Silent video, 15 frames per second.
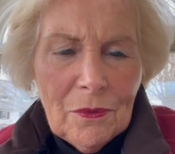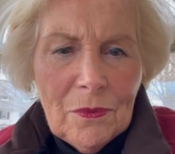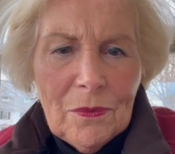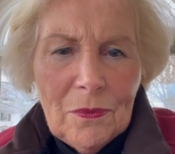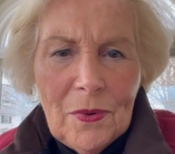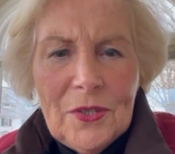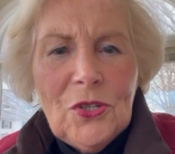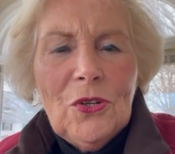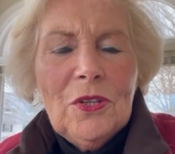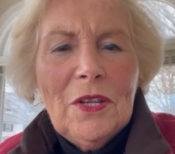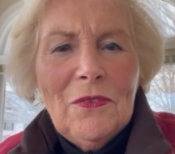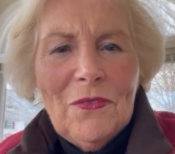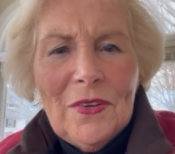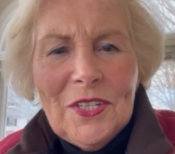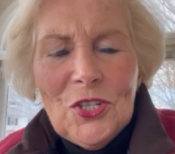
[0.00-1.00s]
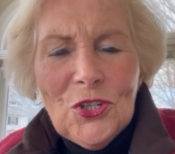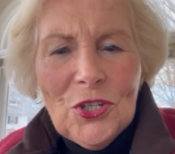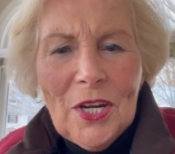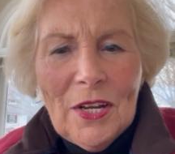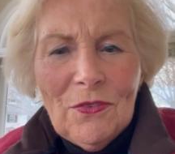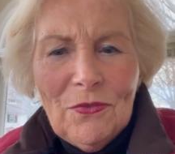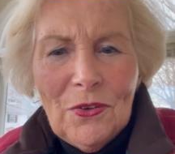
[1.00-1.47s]
when you live each
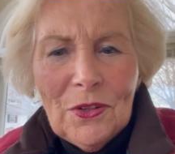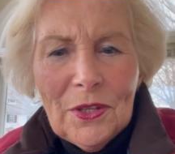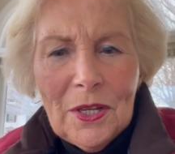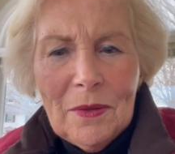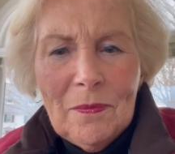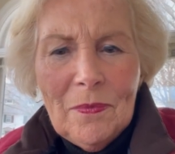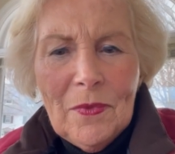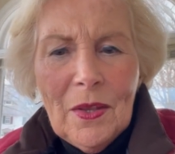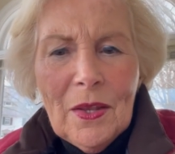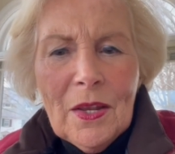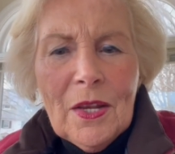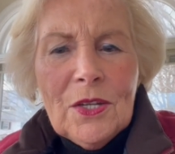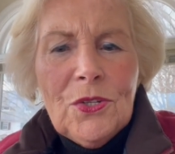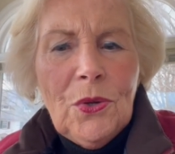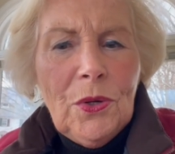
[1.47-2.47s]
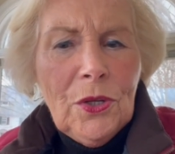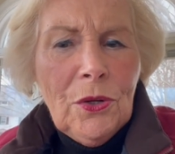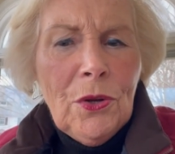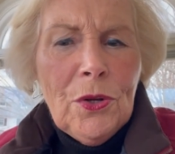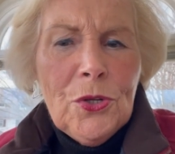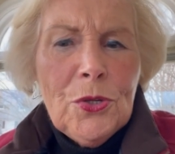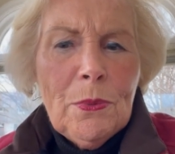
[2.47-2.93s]
day fully. So it
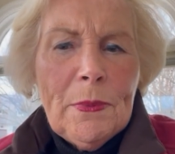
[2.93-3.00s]
occurred to